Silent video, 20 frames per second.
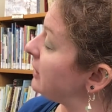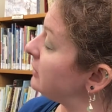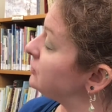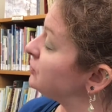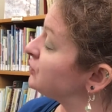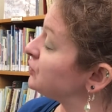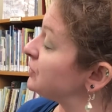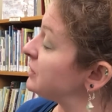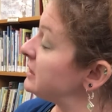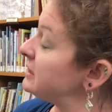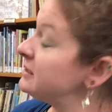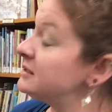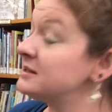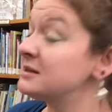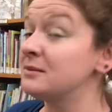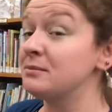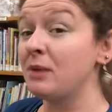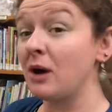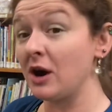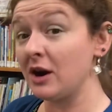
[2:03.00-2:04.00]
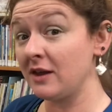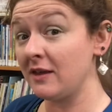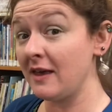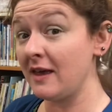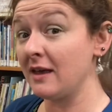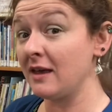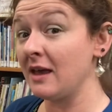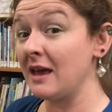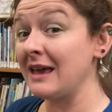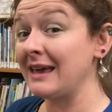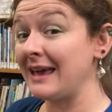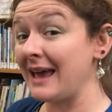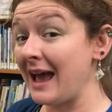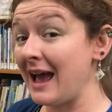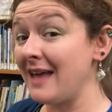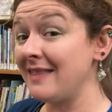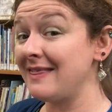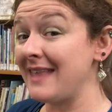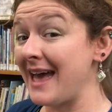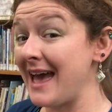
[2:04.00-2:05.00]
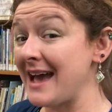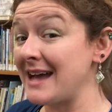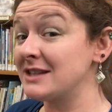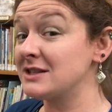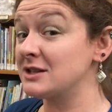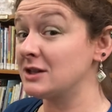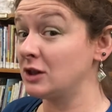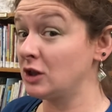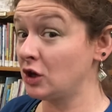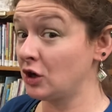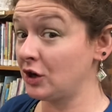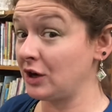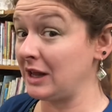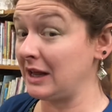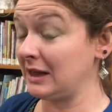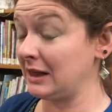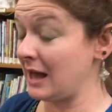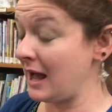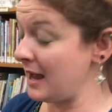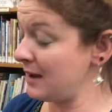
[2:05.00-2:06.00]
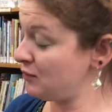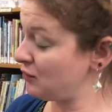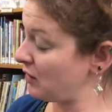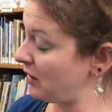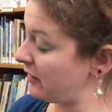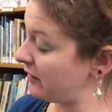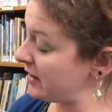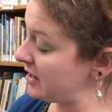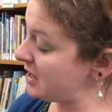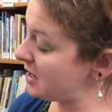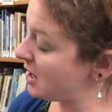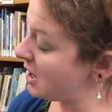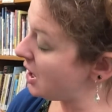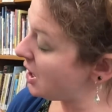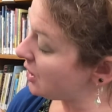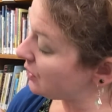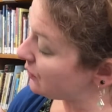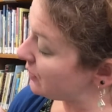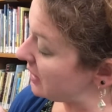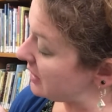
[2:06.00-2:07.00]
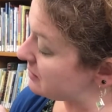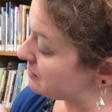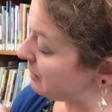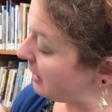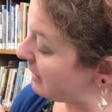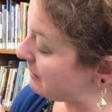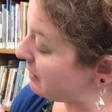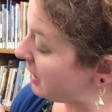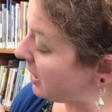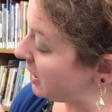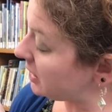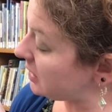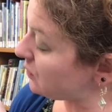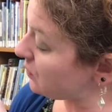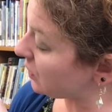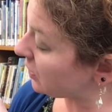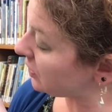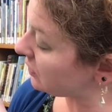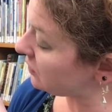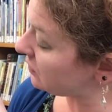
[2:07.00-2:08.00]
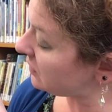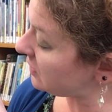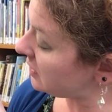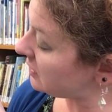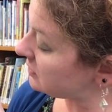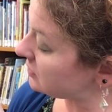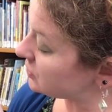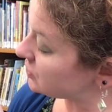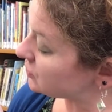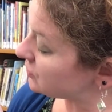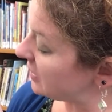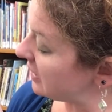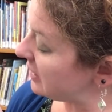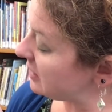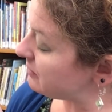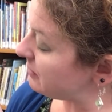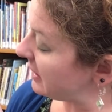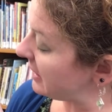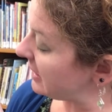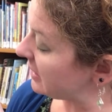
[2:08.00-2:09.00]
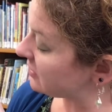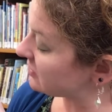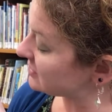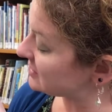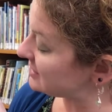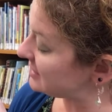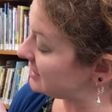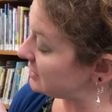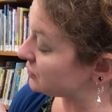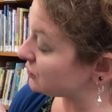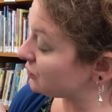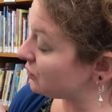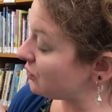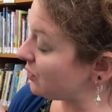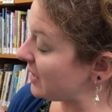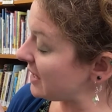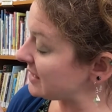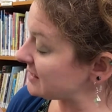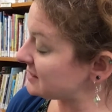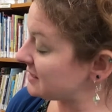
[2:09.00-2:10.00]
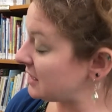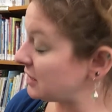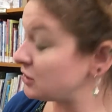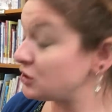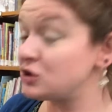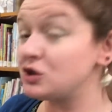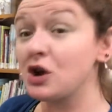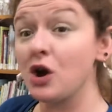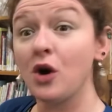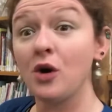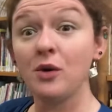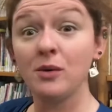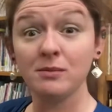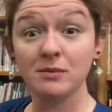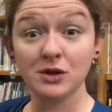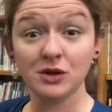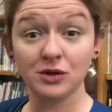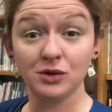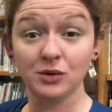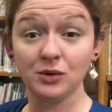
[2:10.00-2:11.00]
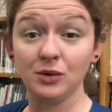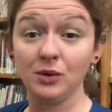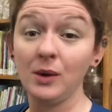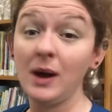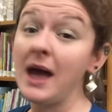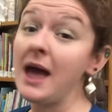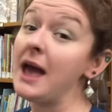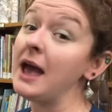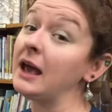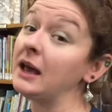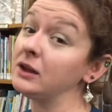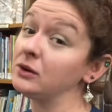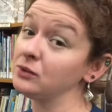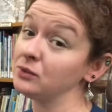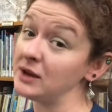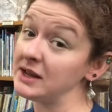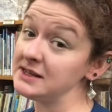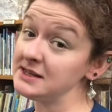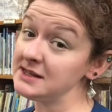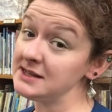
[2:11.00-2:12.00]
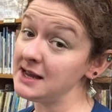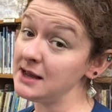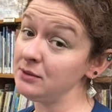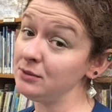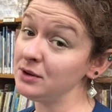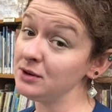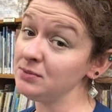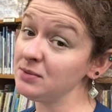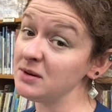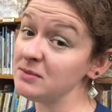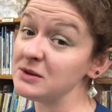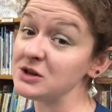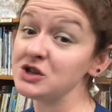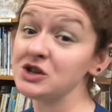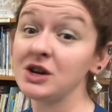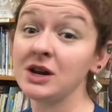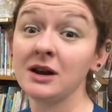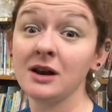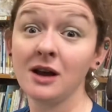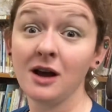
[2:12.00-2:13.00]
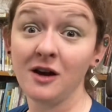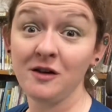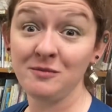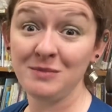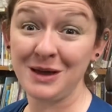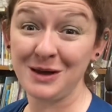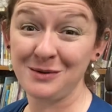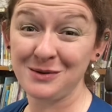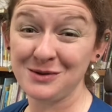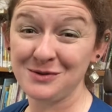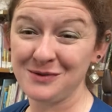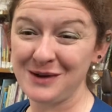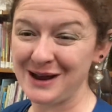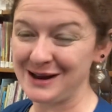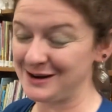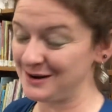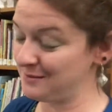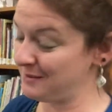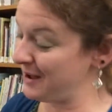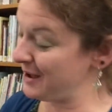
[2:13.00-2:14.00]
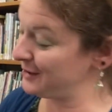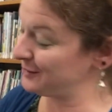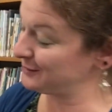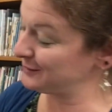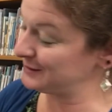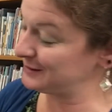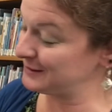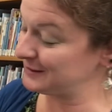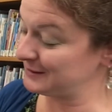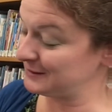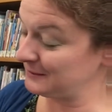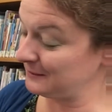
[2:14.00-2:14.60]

trees, part of the Cat in the Hat's Learning Library, written by Bonnie Worth, illustrated by Aristides Ruiz and Joe Mathieu, and read today with permission of Penguin Random House.